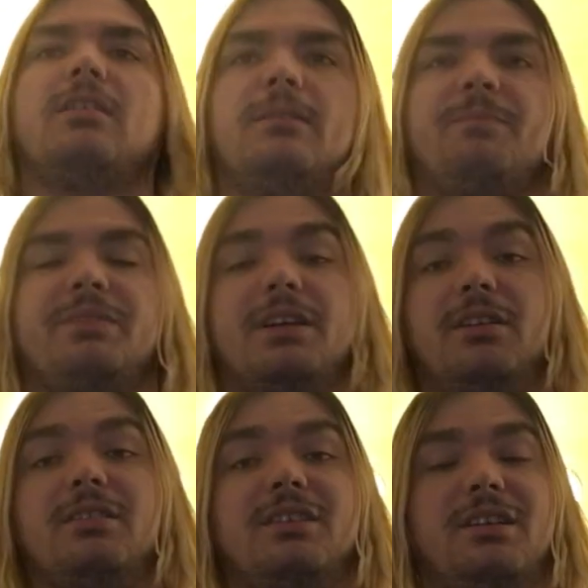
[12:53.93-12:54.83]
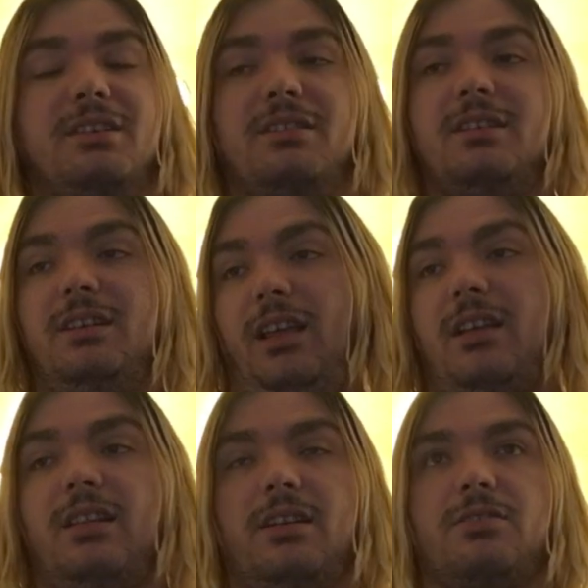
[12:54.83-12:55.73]

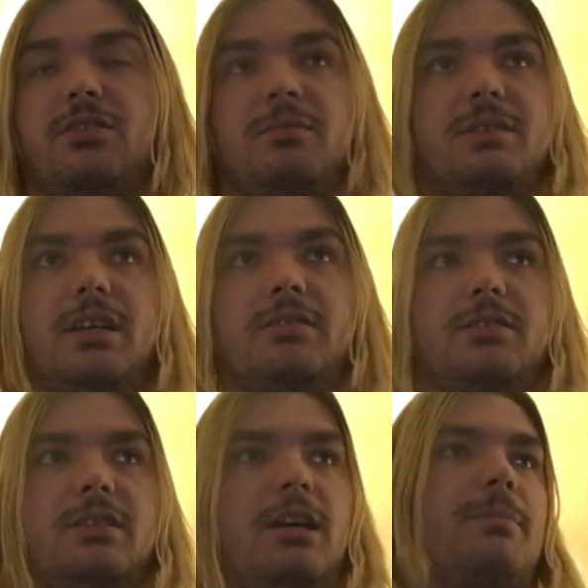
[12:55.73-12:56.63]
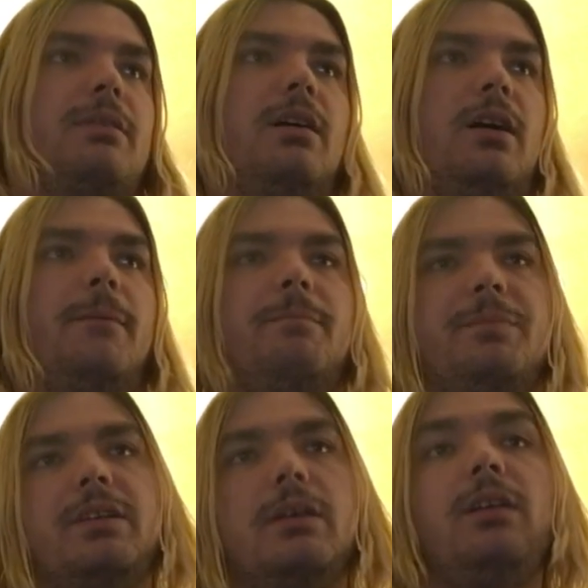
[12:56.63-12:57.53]
a lot of circumstances happen.
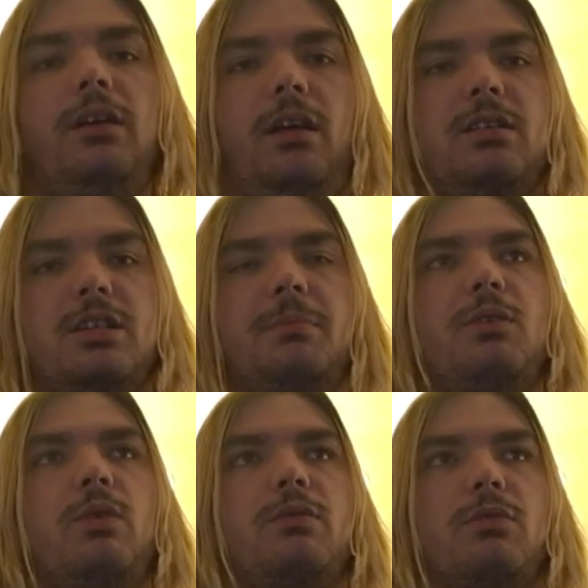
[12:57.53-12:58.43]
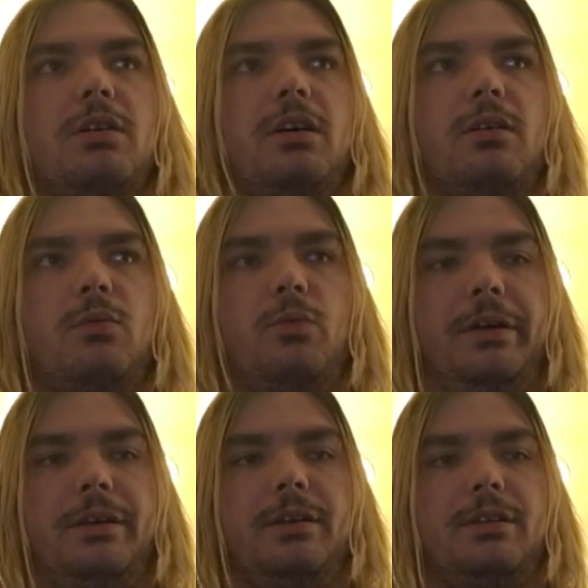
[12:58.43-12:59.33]
Um, something went wrong
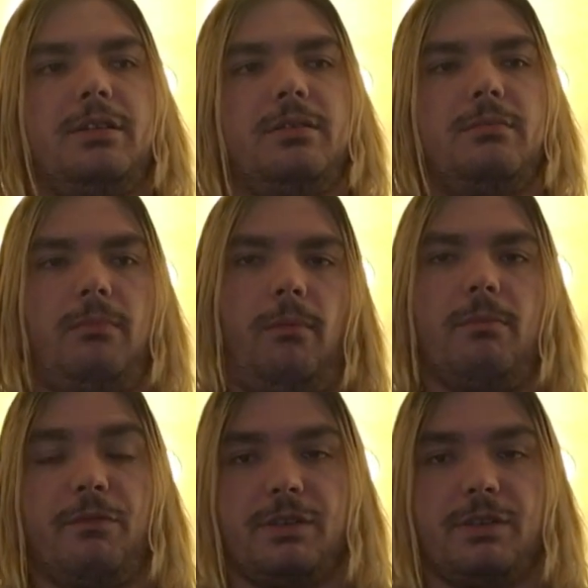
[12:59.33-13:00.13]
with my